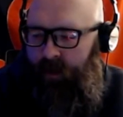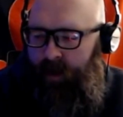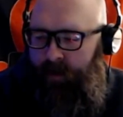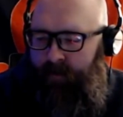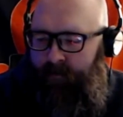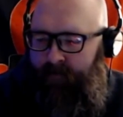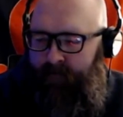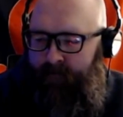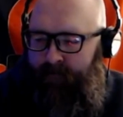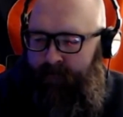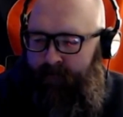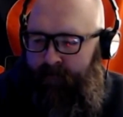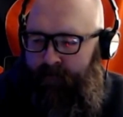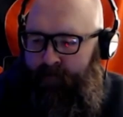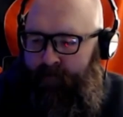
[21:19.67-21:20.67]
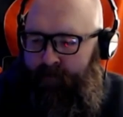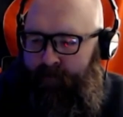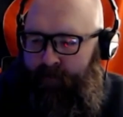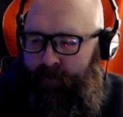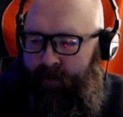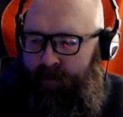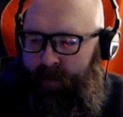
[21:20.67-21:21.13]
But I do think that the
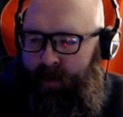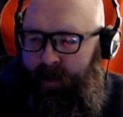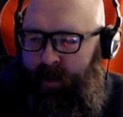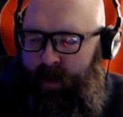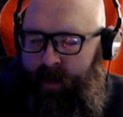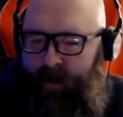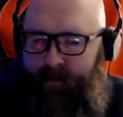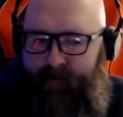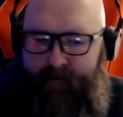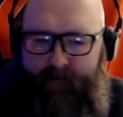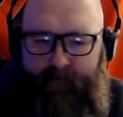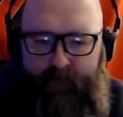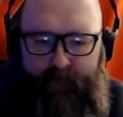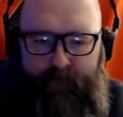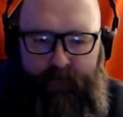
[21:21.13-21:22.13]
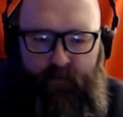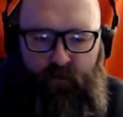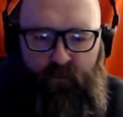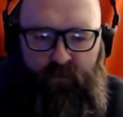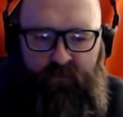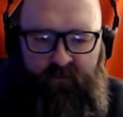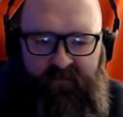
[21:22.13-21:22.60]
PJOR at least is like a really